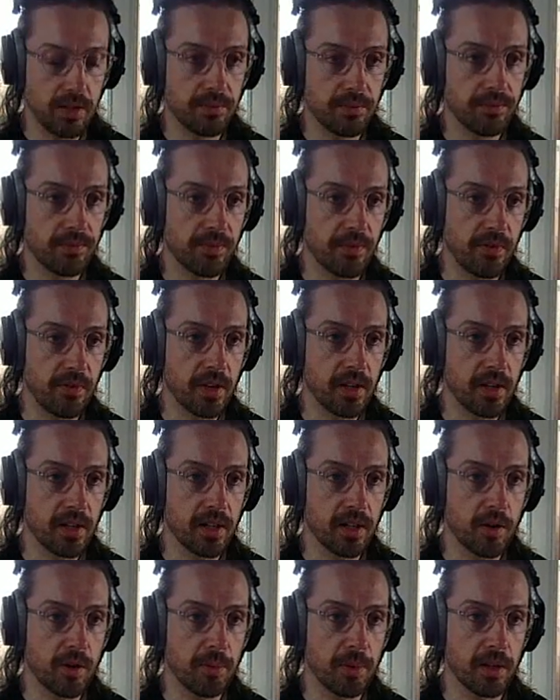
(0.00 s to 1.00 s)
fuck it,
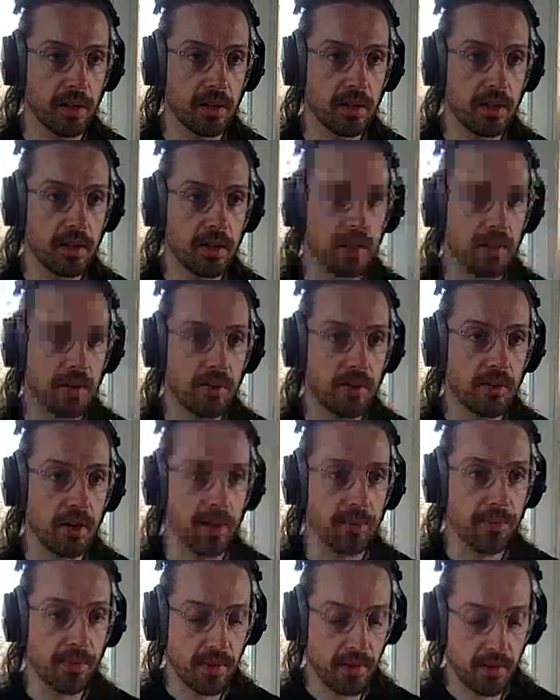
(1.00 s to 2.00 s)
copy it. Right,
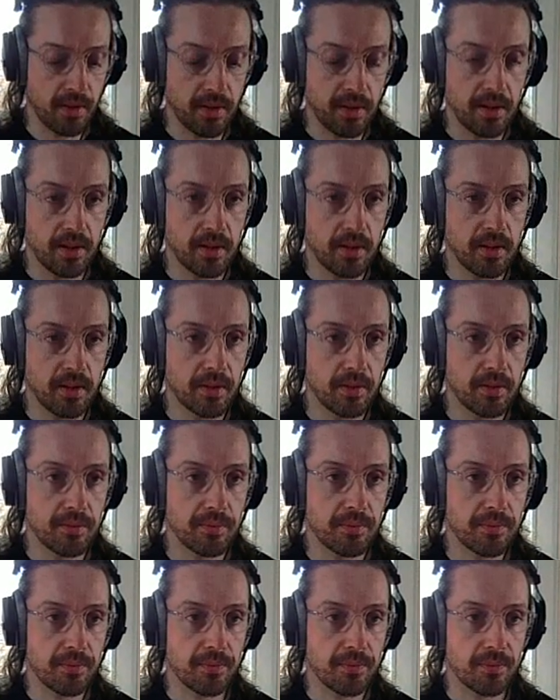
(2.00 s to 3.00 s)

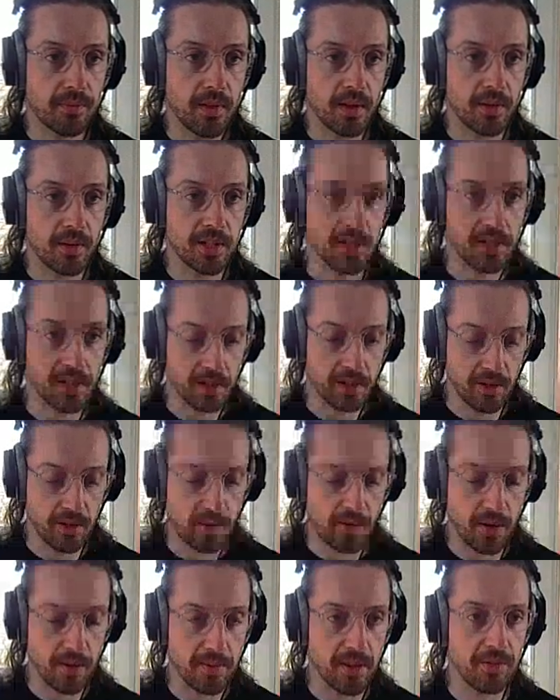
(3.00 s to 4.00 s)
I was lucky I got away
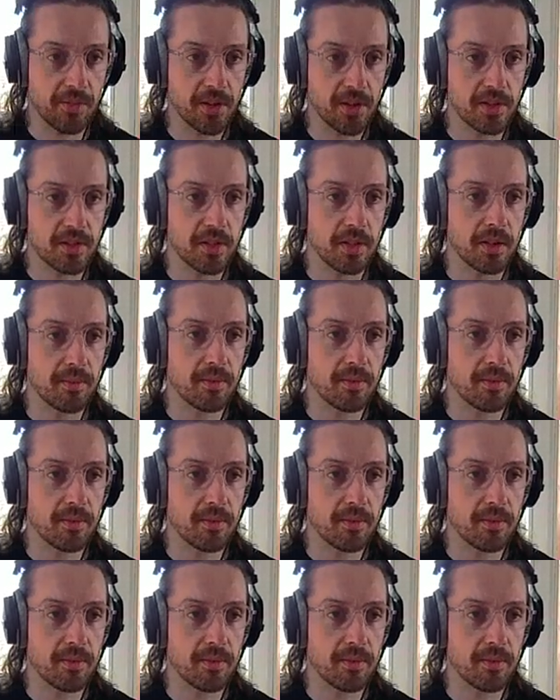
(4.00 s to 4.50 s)
with it the first time.